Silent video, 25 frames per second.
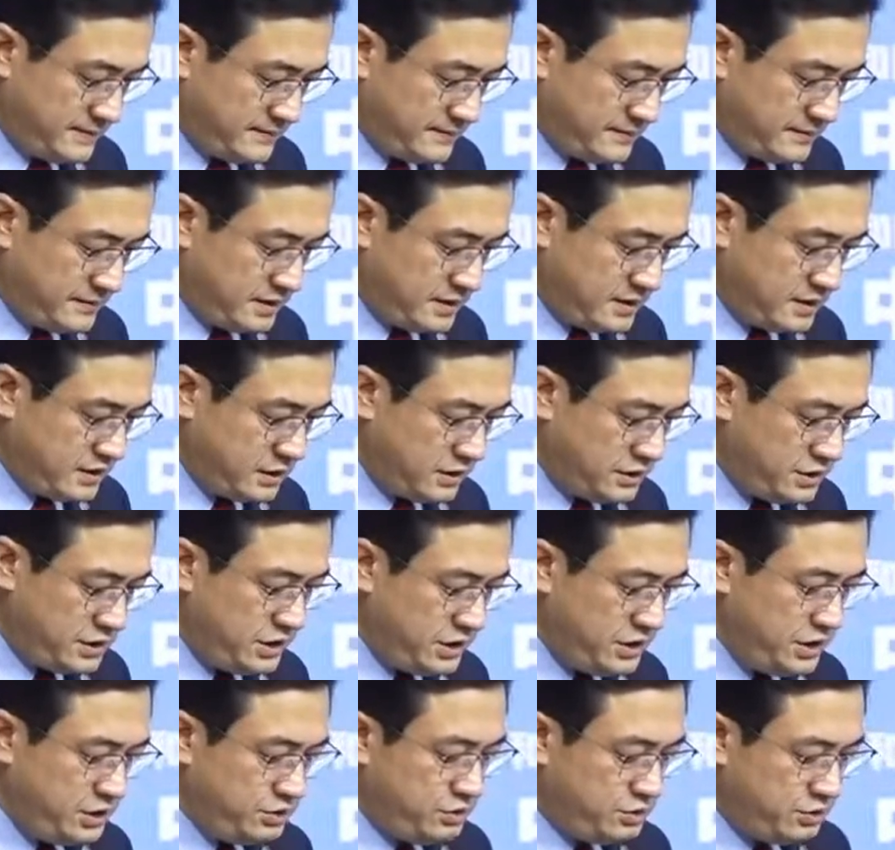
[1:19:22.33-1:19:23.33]

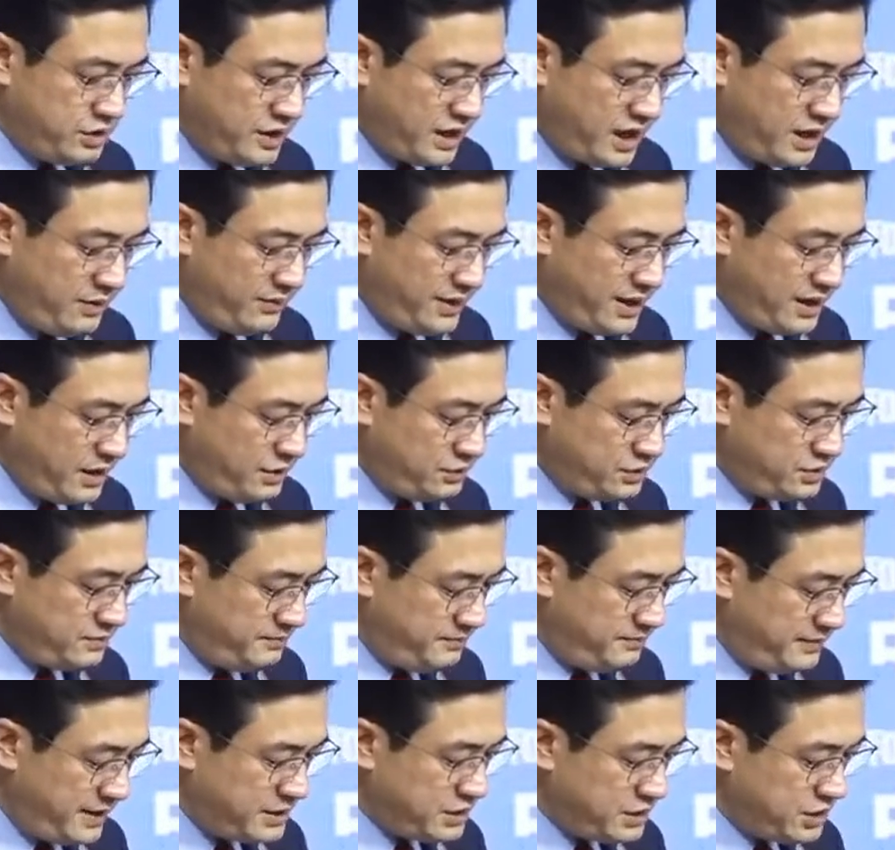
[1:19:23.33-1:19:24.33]
continue to carry out
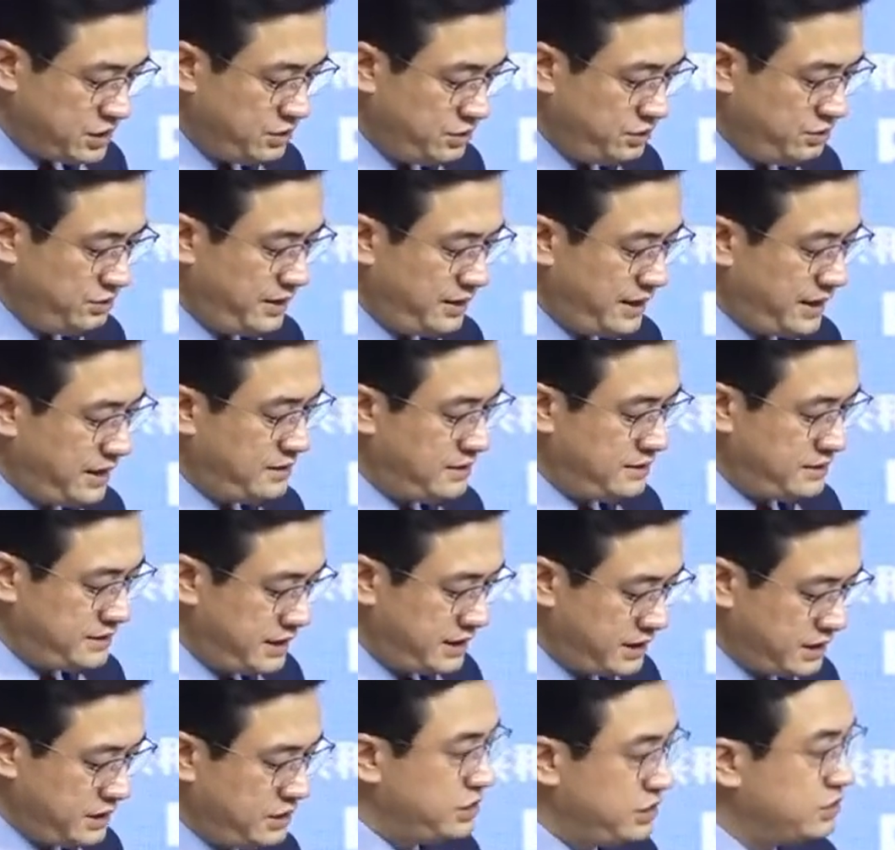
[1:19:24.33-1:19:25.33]
medical and
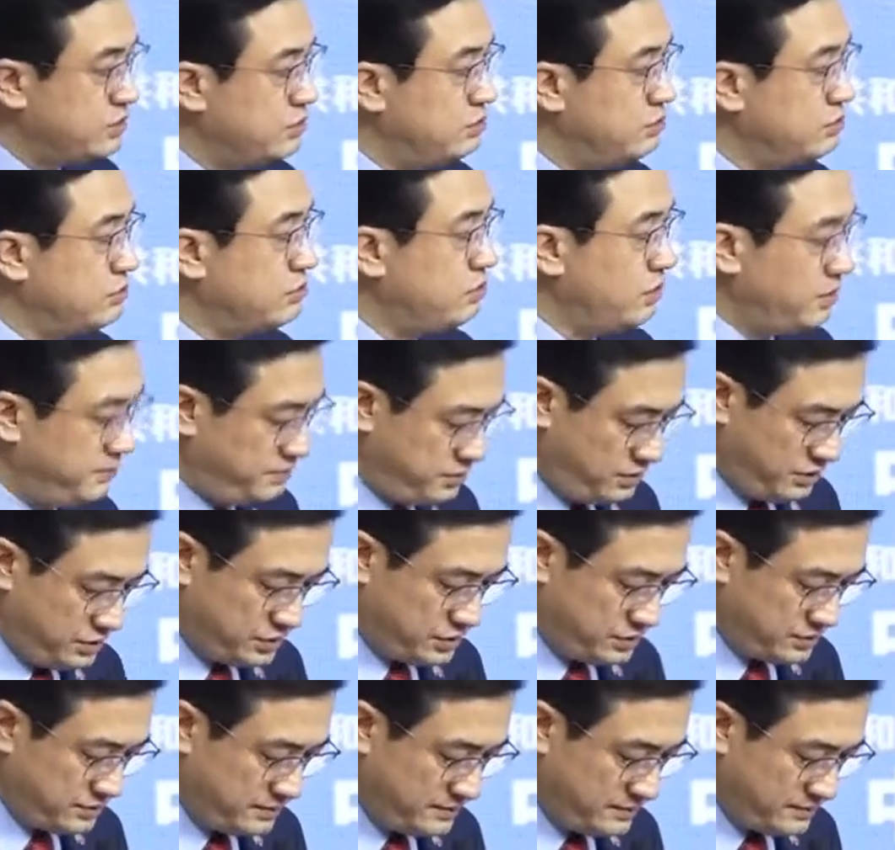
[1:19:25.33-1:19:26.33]
technical
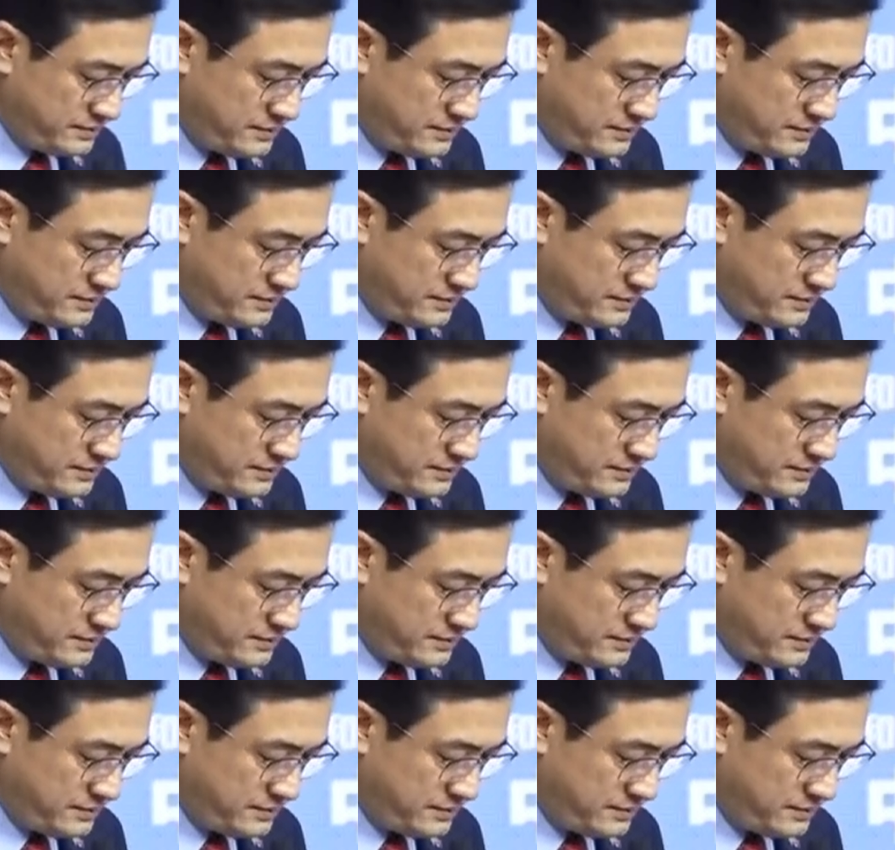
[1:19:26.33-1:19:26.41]
cooperation,